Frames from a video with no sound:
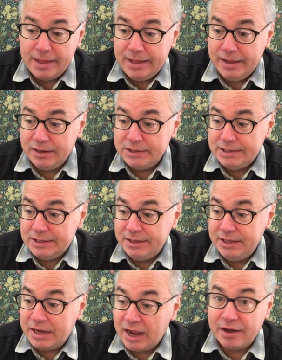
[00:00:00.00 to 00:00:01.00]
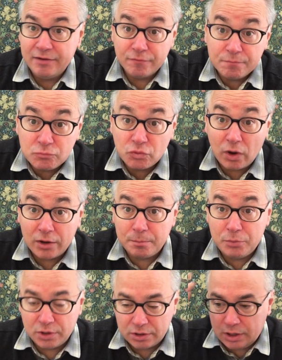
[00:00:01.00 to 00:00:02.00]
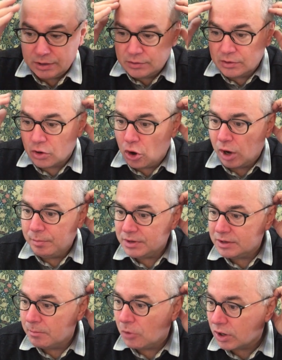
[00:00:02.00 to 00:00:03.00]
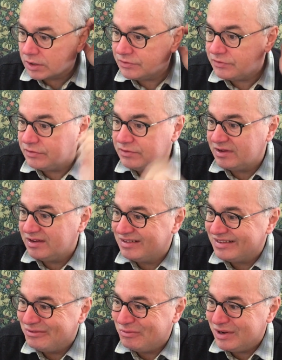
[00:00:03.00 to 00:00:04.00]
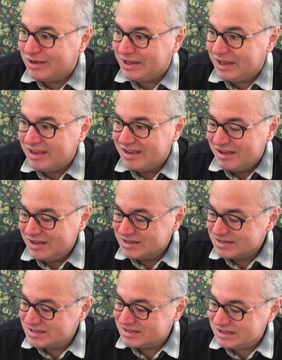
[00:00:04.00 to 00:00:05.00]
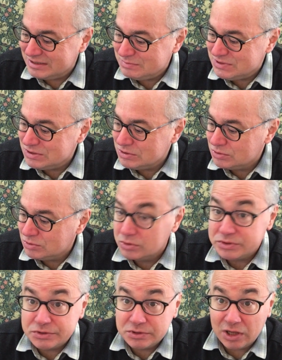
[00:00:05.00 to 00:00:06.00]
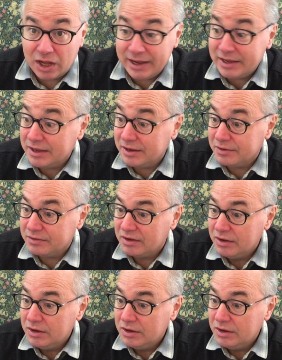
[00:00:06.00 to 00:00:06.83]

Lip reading: And he kind of tried to put it under the carpet. The markets didn't really seem to like it.